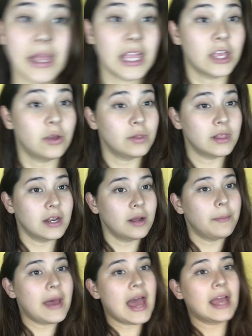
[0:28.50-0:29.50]
my cute
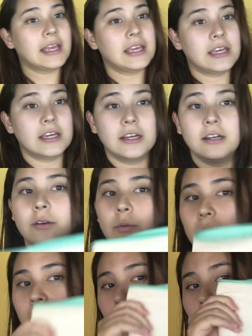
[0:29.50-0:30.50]
little bag here
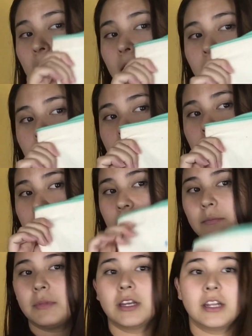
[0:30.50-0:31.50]
with everything
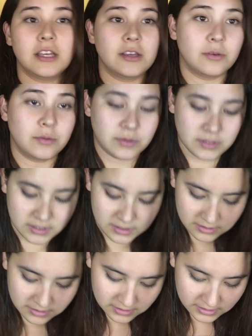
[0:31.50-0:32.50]
that I'm going to use.
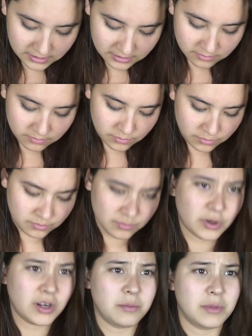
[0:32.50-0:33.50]
It's
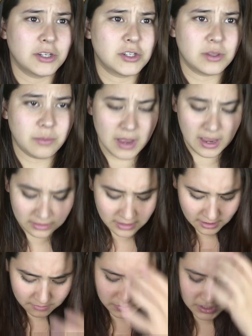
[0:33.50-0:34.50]
pretty much the bag
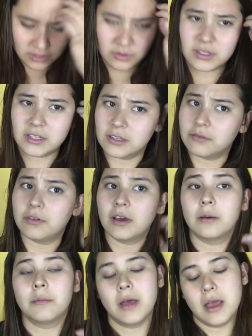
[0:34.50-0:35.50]
that I've been using to
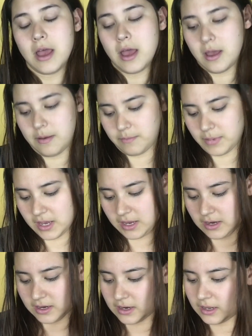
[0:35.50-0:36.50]
film.
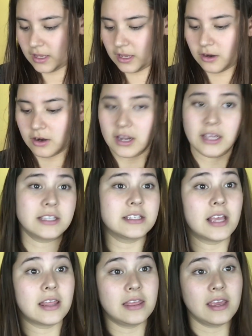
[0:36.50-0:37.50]
But here
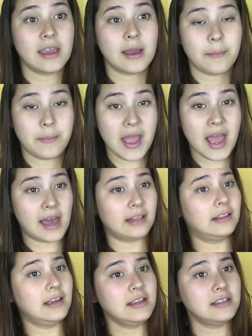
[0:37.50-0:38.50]
is the
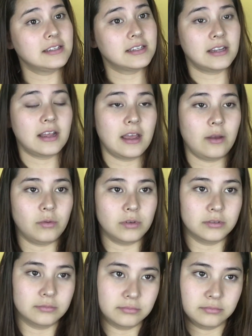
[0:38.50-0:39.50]
palette. I
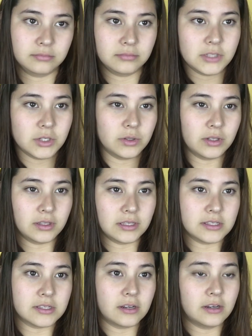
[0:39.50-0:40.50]
will do a little
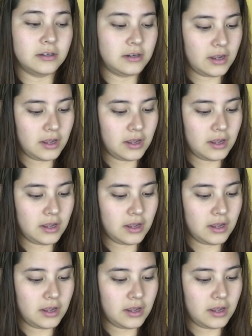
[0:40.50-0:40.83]
insert.